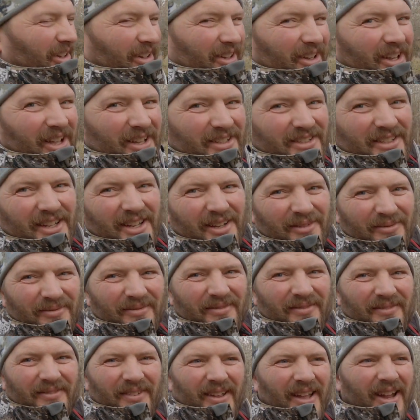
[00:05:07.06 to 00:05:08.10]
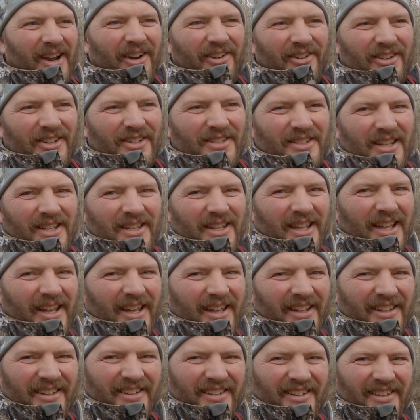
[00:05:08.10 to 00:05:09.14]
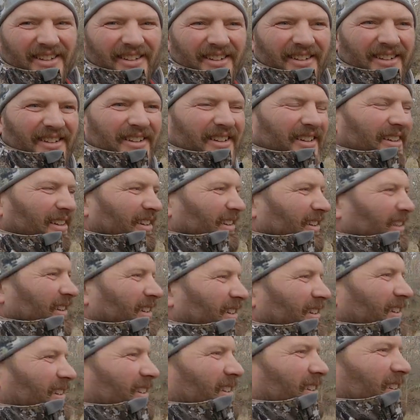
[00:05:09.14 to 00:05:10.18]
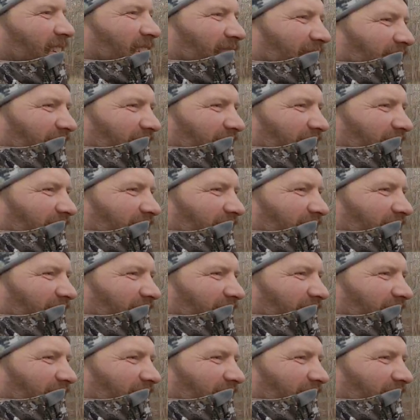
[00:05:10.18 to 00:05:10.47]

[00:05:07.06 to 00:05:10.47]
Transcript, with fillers: next time? Exactly. I already said that. Better luck next time.